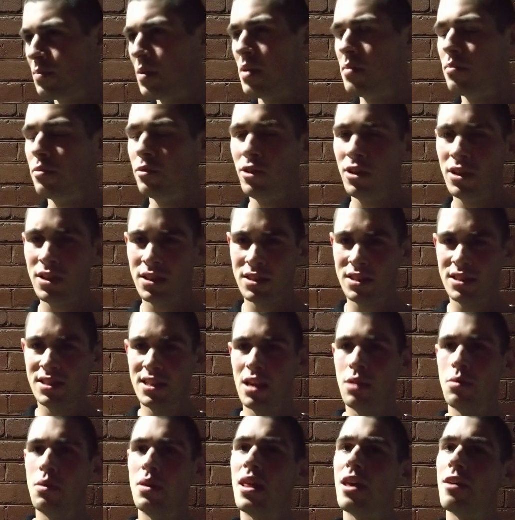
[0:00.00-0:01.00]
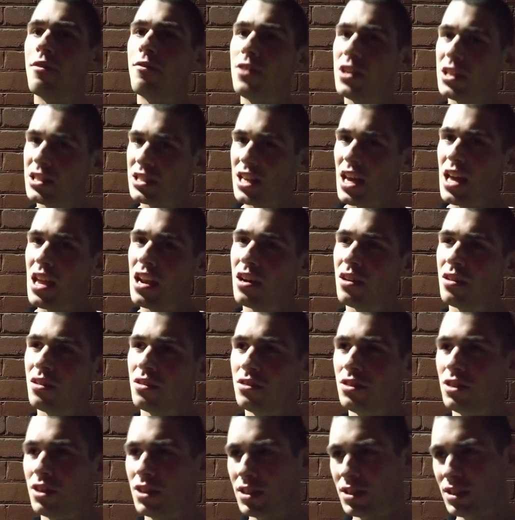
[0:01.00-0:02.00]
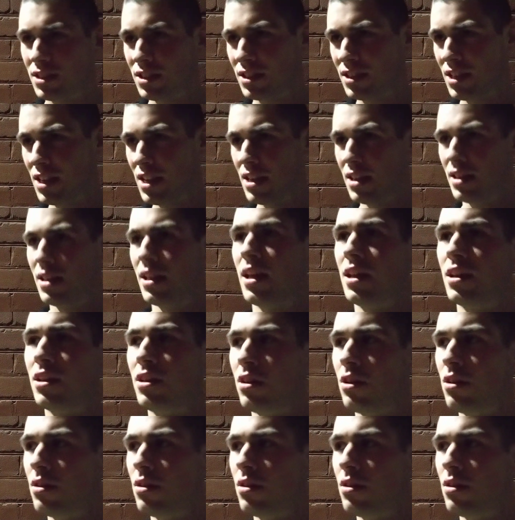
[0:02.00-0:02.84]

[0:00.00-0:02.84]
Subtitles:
people, you can see where they're fixated on. You can see that,